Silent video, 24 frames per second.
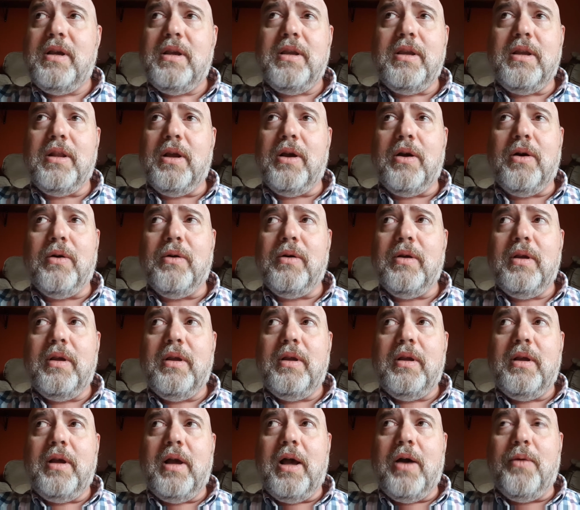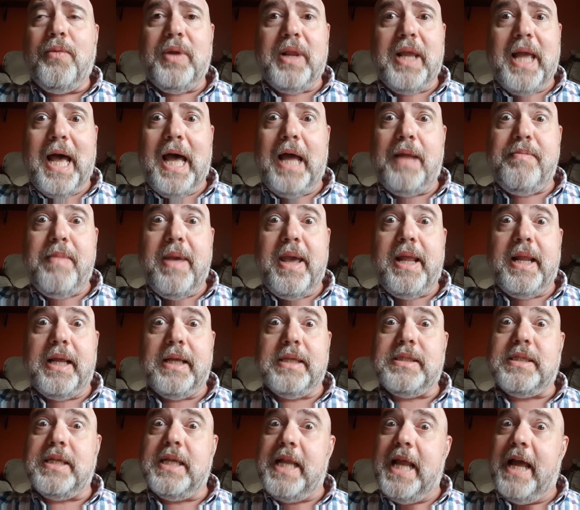You know, when God made
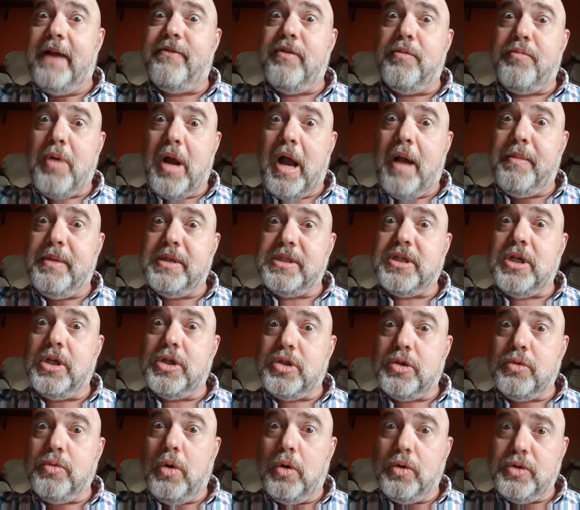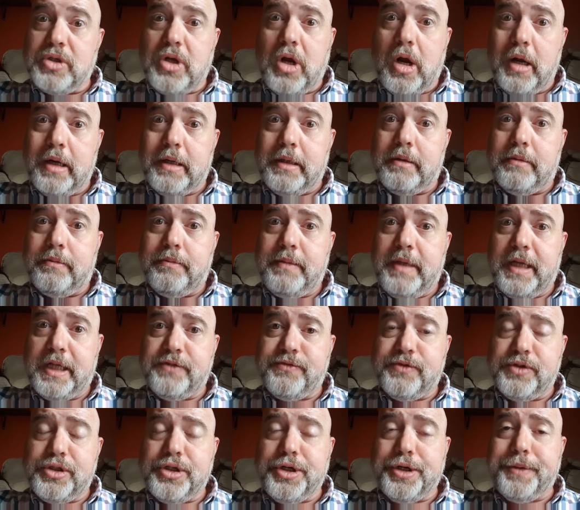us, He never promised us a rose garden. That's
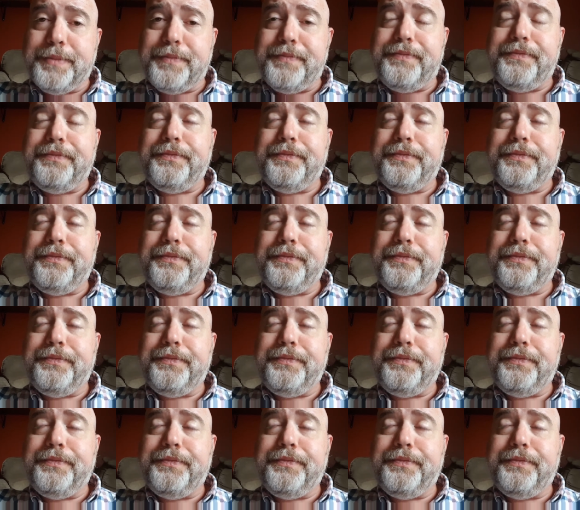for sure.